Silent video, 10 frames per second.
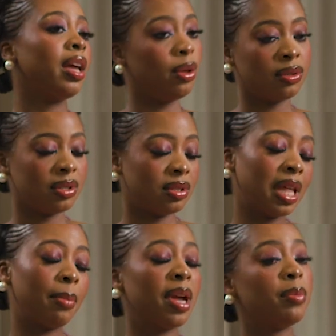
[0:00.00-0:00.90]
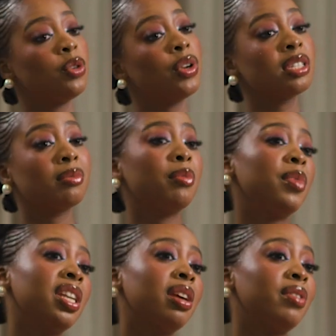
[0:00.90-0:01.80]
else that might be doing something
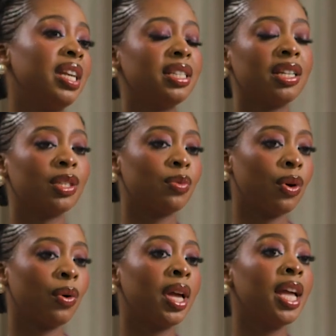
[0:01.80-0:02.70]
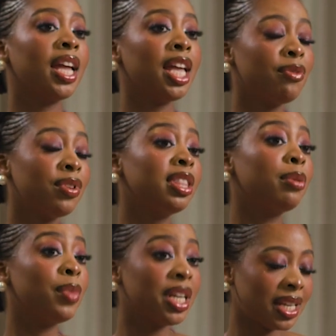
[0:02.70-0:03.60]
media related as well. Even the
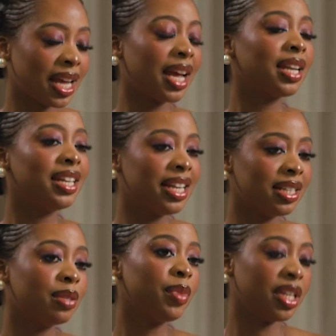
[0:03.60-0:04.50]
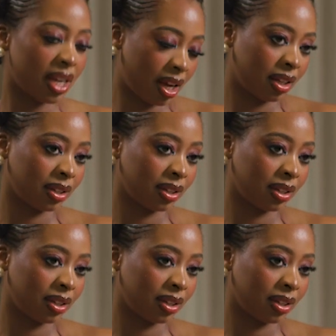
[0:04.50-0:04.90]
media needs media,